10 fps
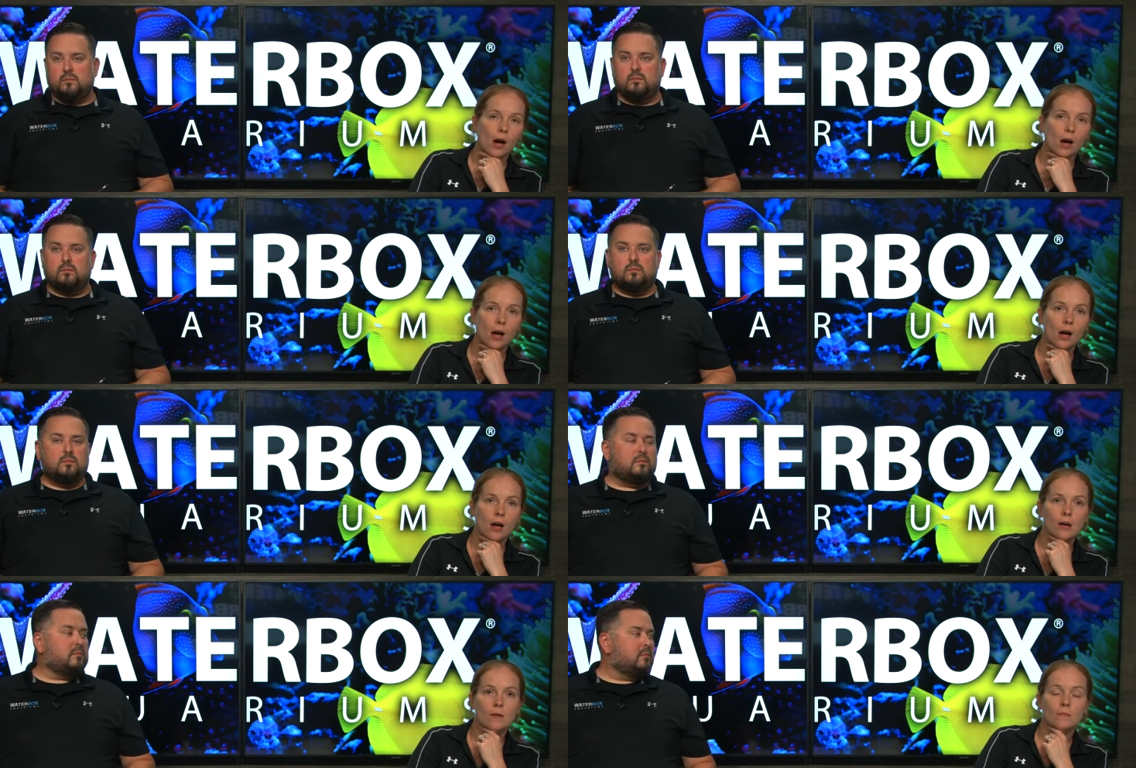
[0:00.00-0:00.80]

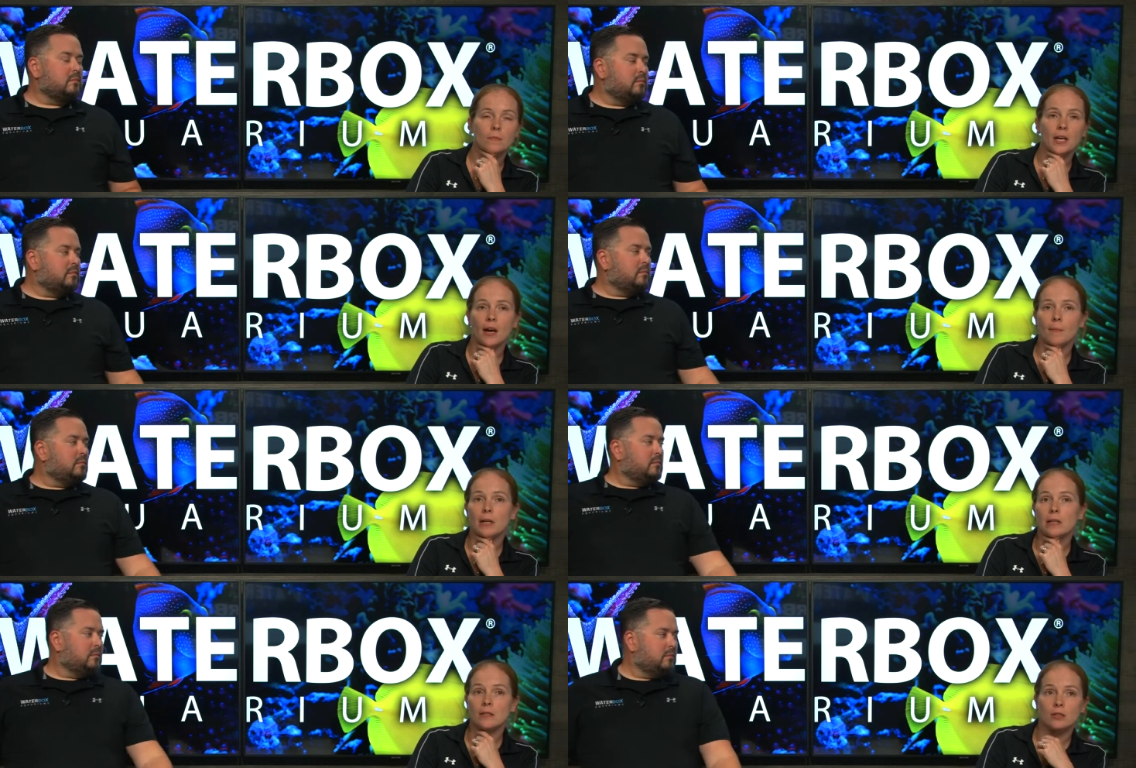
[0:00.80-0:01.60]
Speaker 1: Um, yeah, I
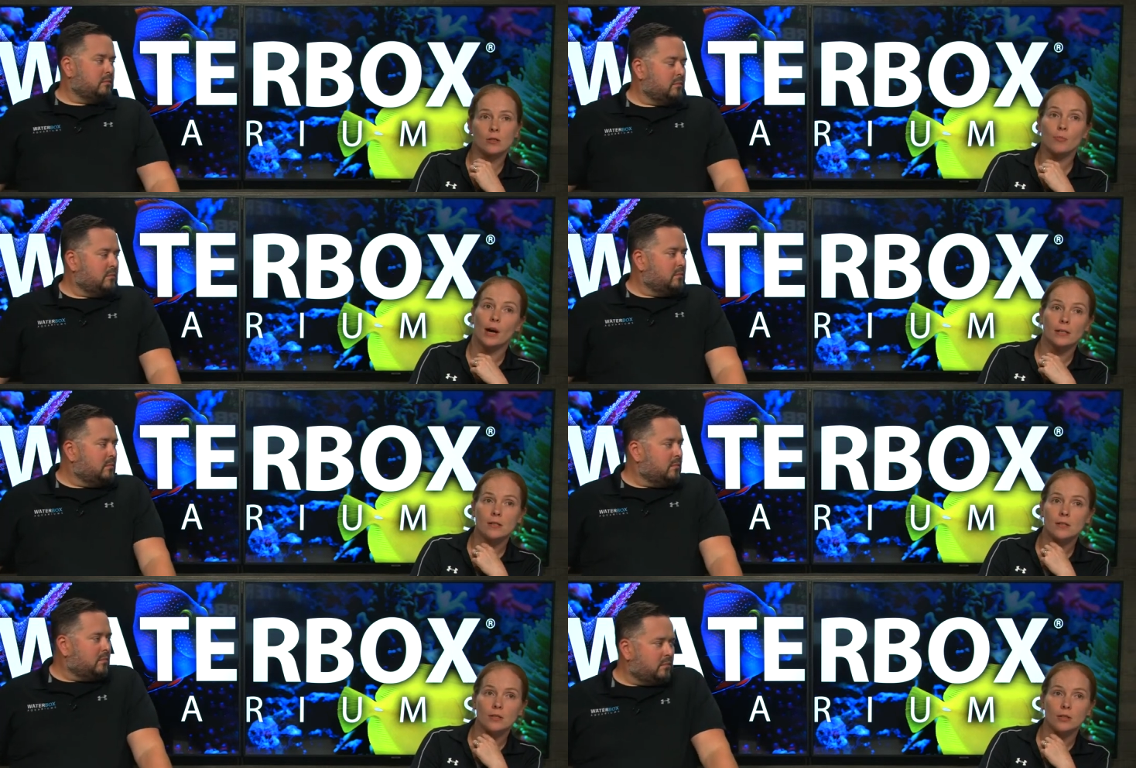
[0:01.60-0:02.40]
mean, it is a good
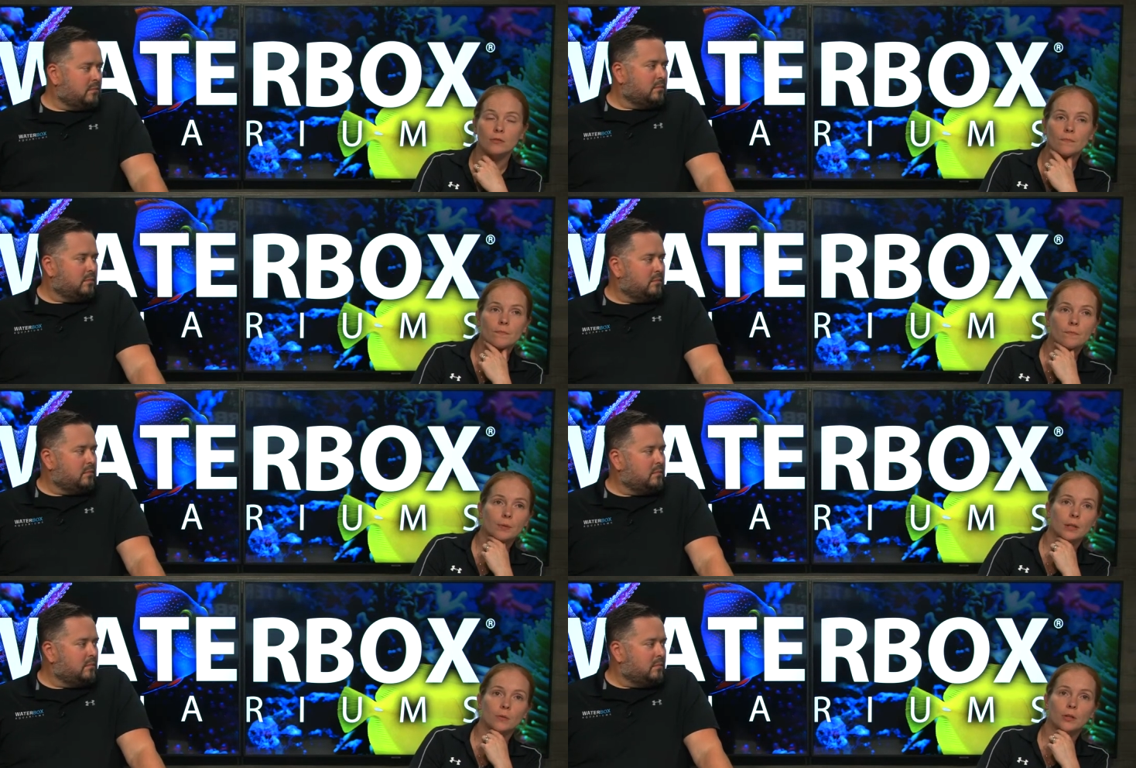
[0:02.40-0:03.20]
practice to do,
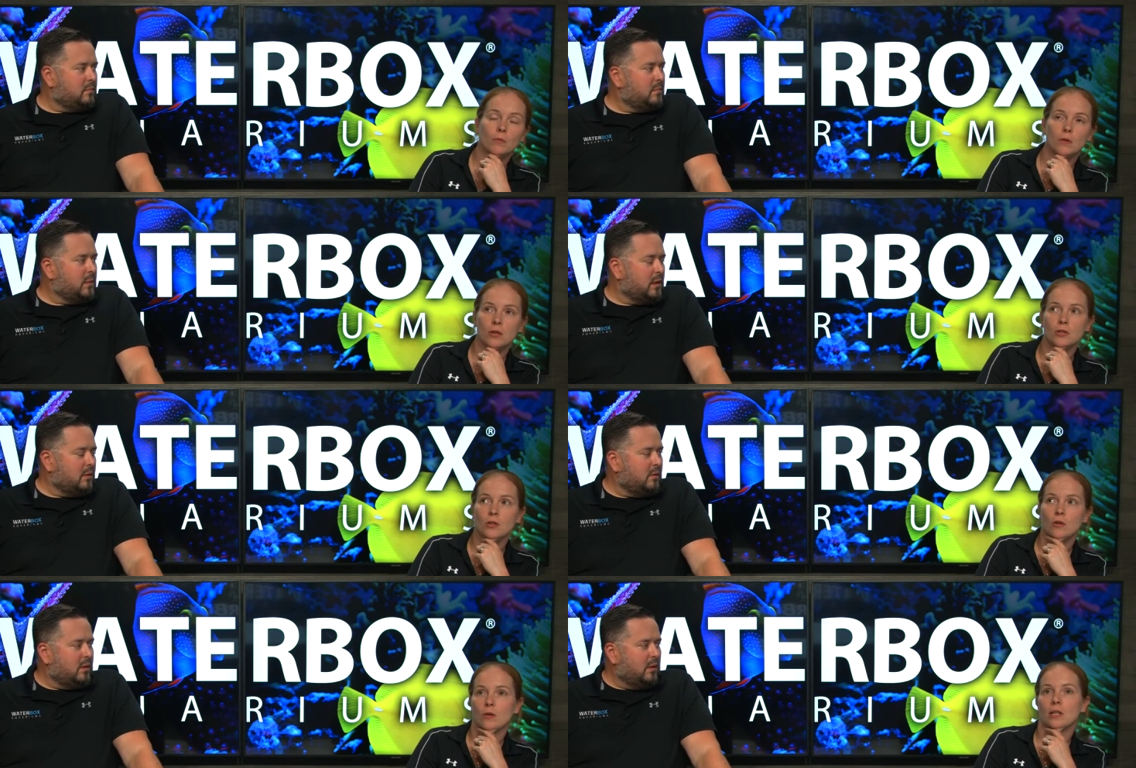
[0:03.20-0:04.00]
but what you want to
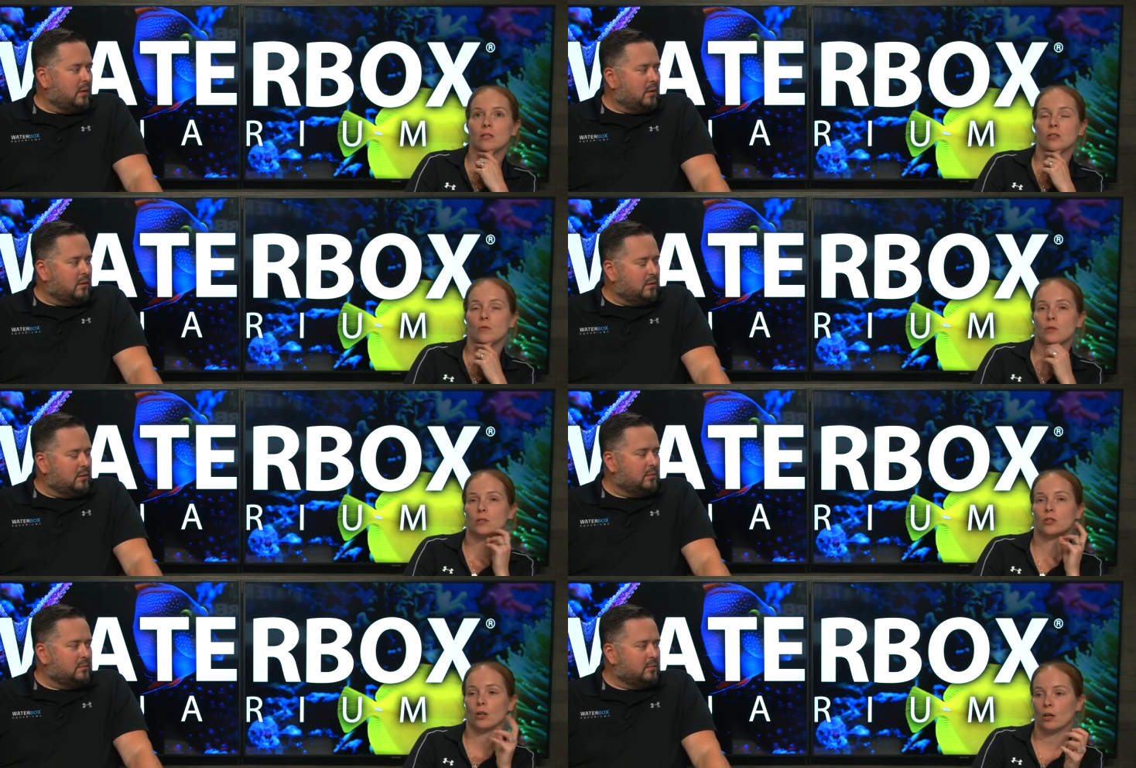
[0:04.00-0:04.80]
do is you
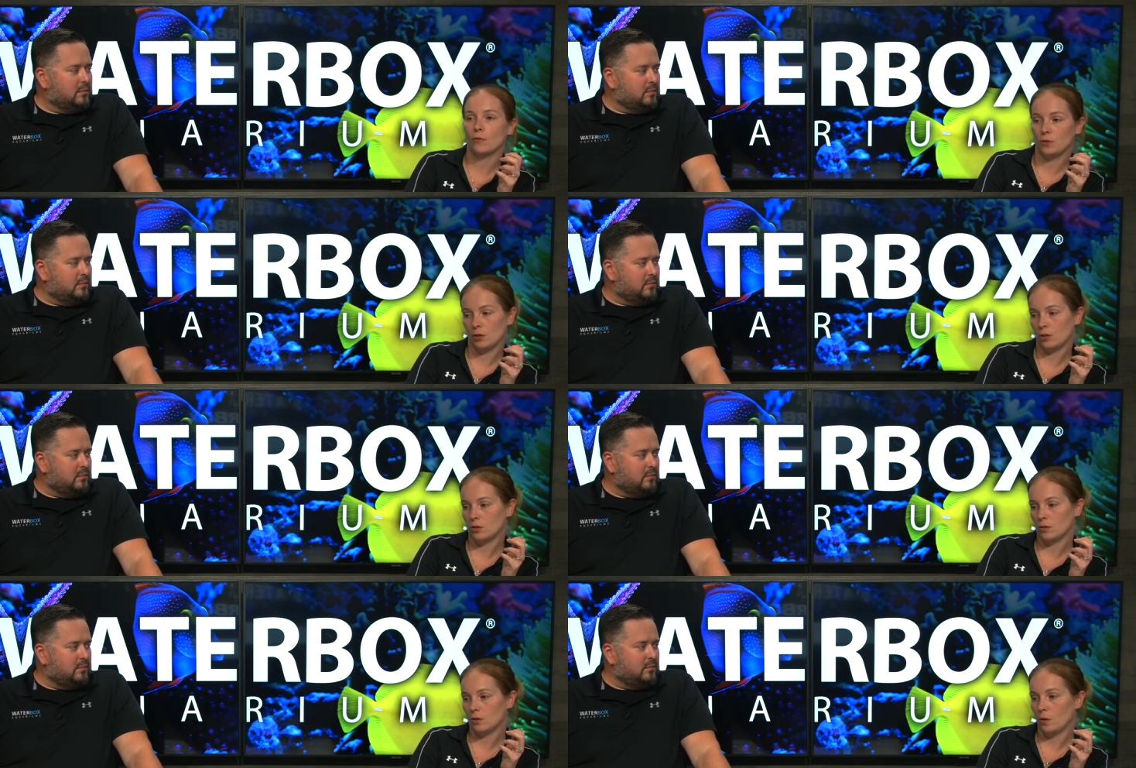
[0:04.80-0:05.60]
would shut off your
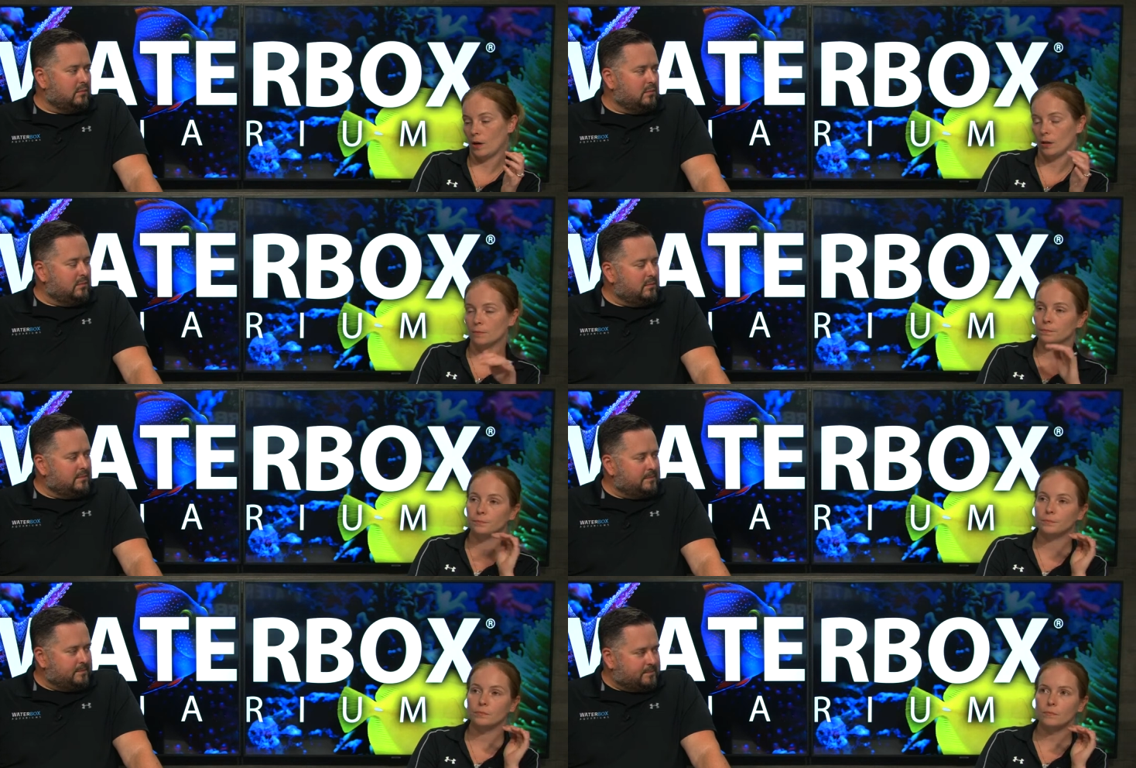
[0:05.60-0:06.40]
aquarium,
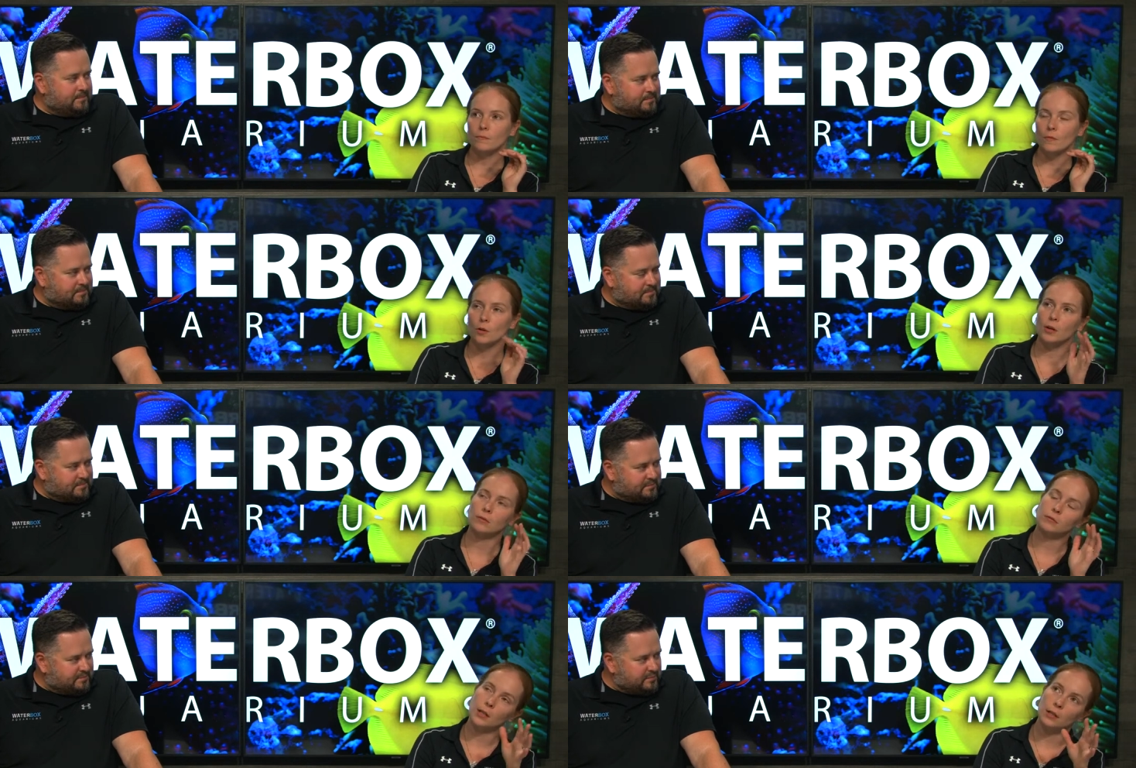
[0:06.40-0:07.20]

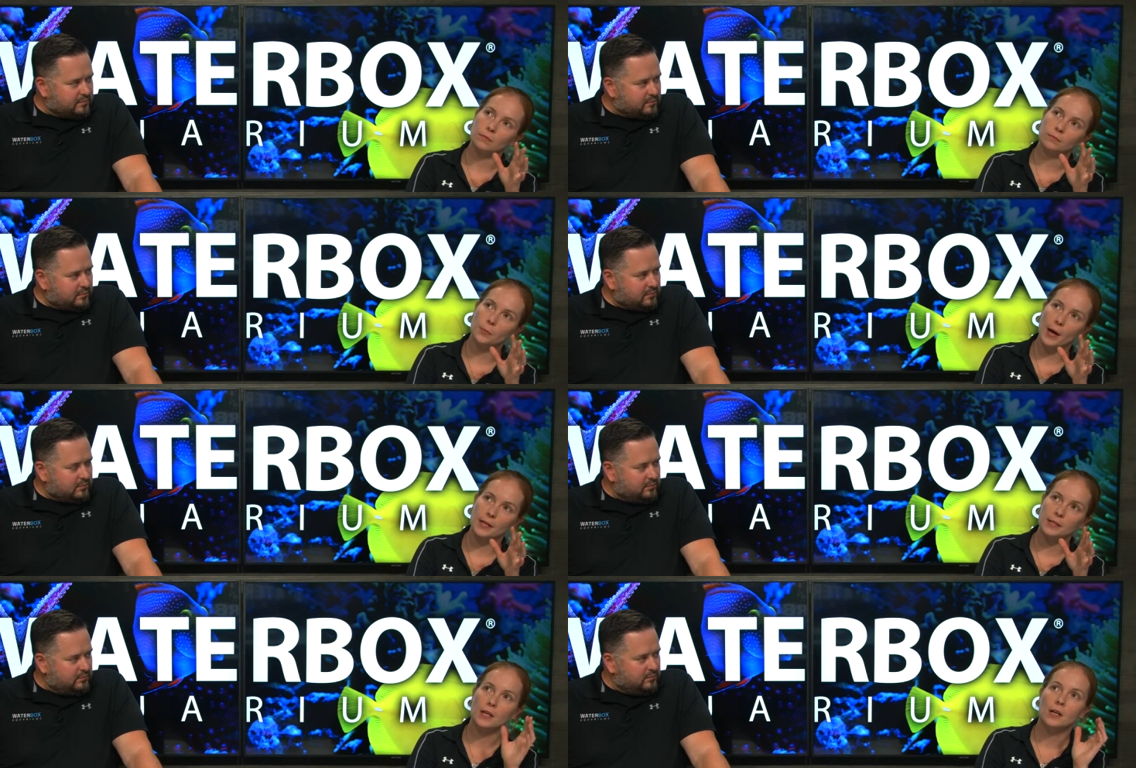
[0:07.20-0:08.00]
or, well, depends.